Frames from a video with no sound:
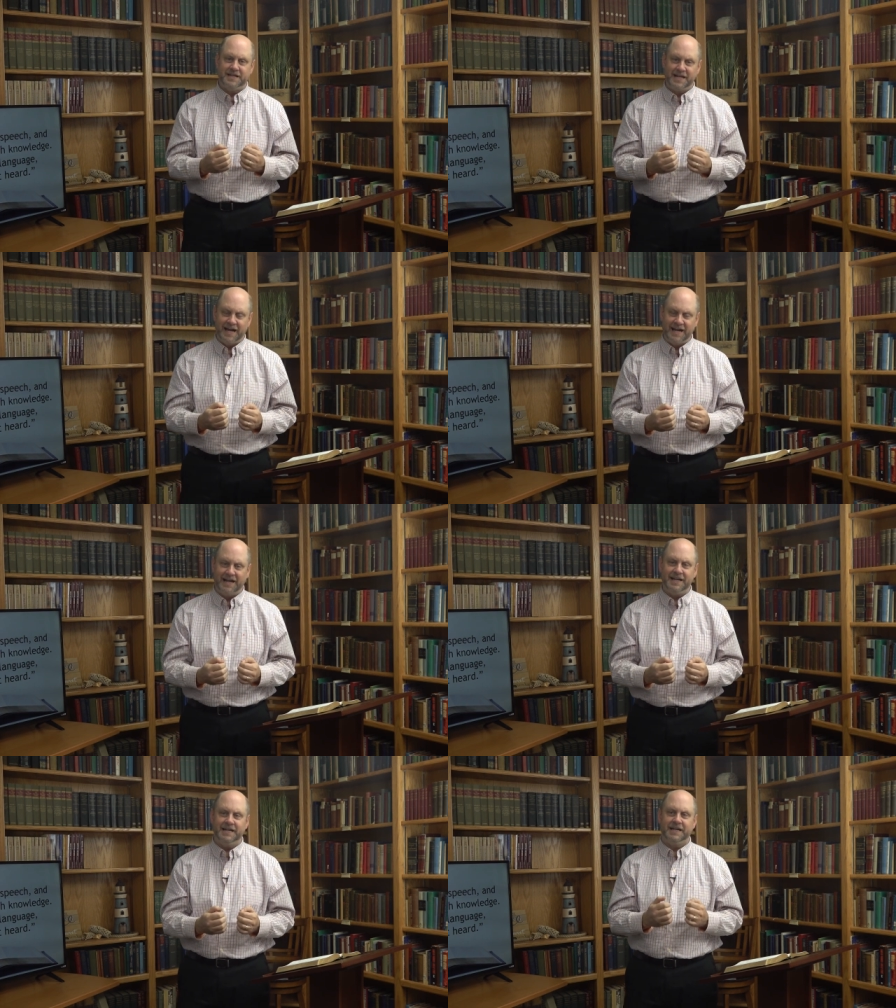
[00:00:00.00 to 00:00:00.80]

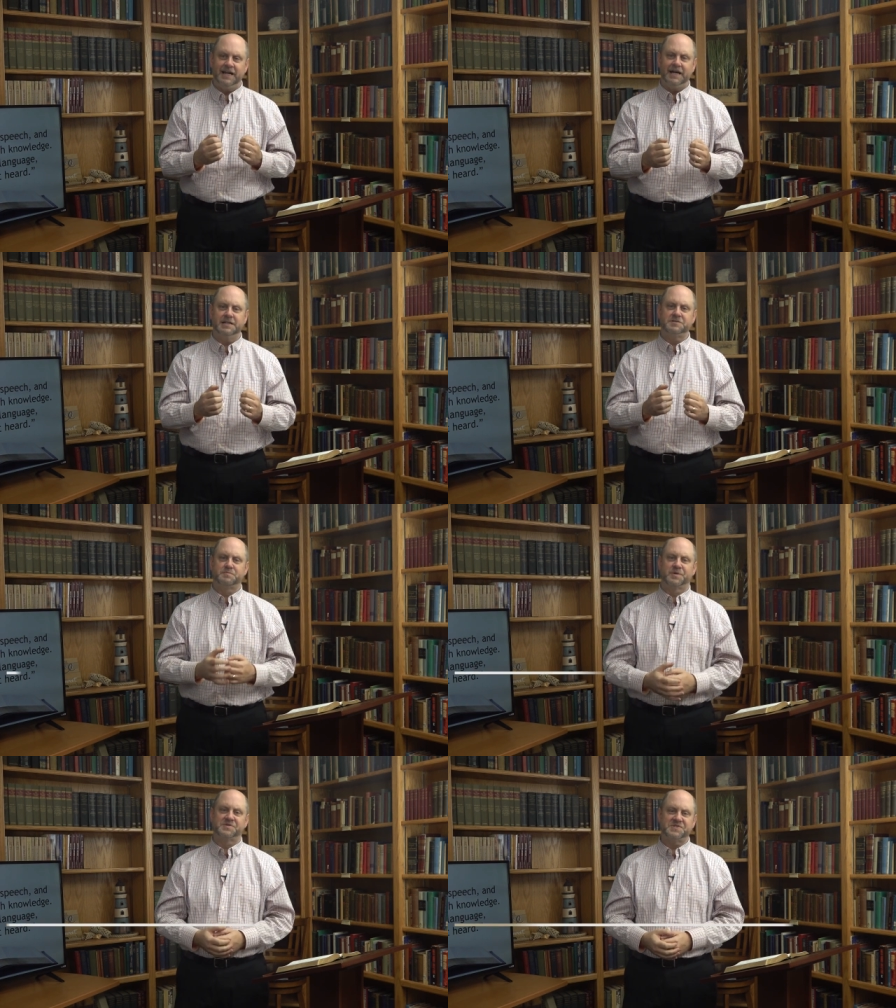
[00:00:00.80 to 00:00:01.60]
deny God's
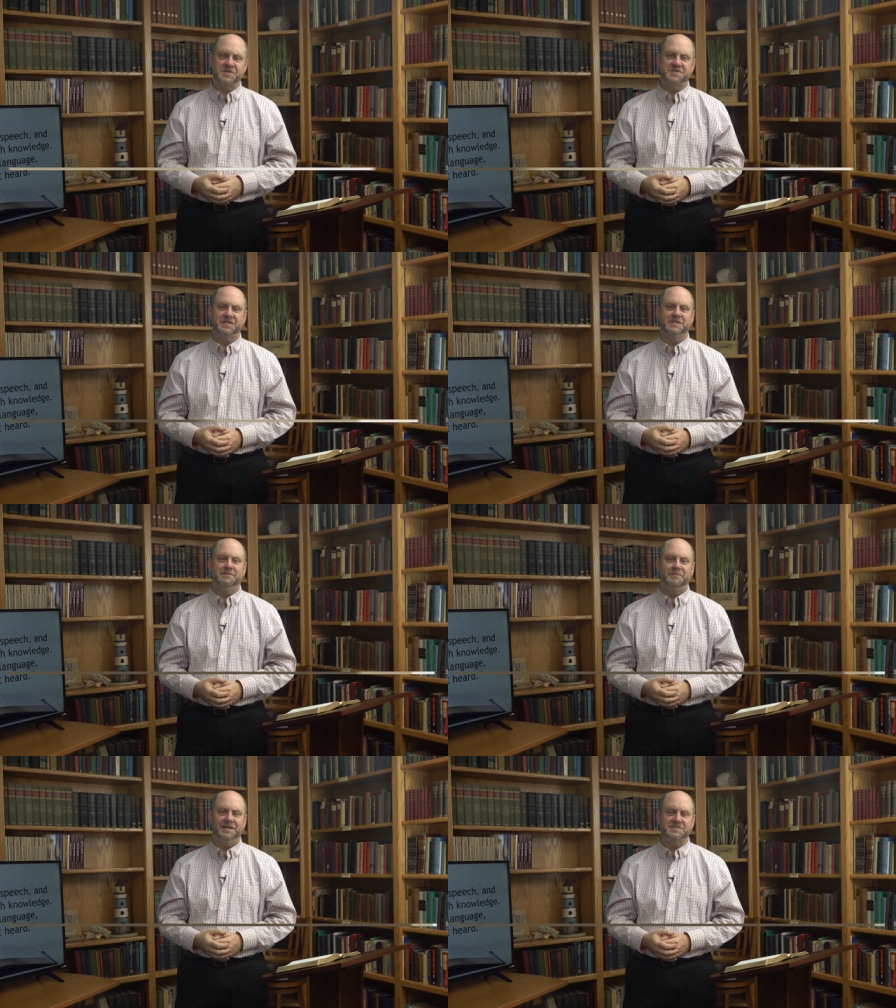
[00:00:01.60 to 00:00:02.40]
persistent
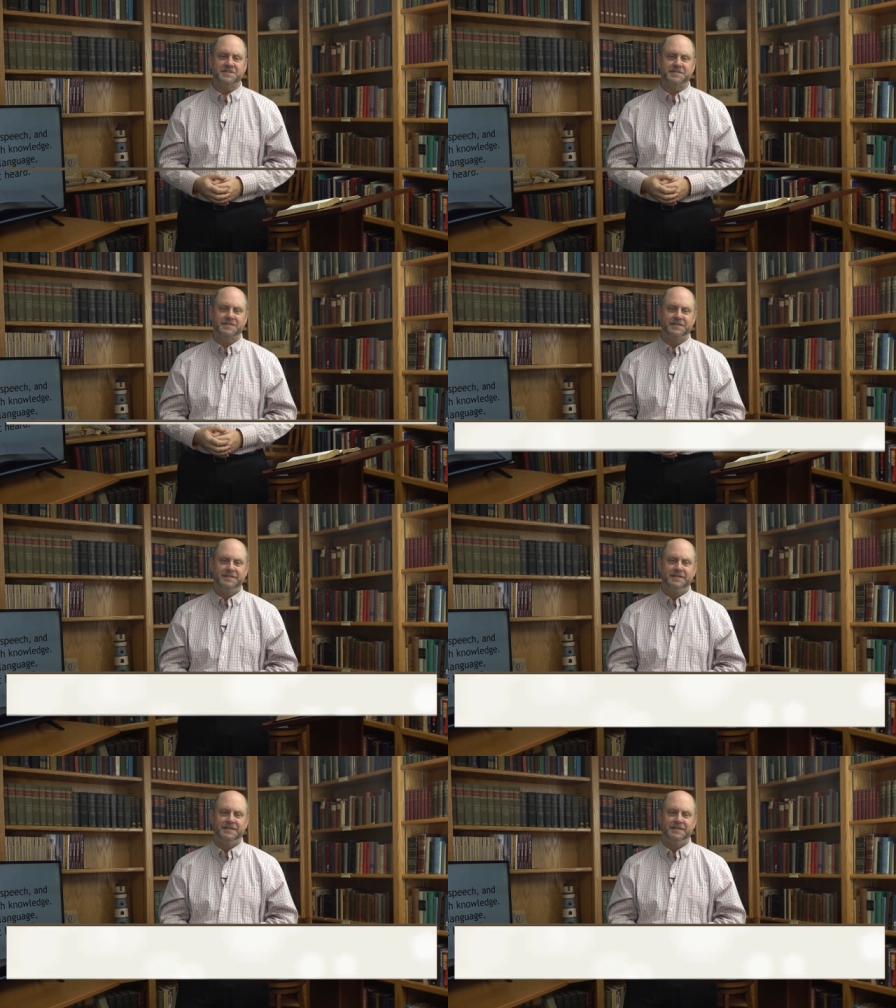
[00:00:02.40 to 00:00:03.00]
message.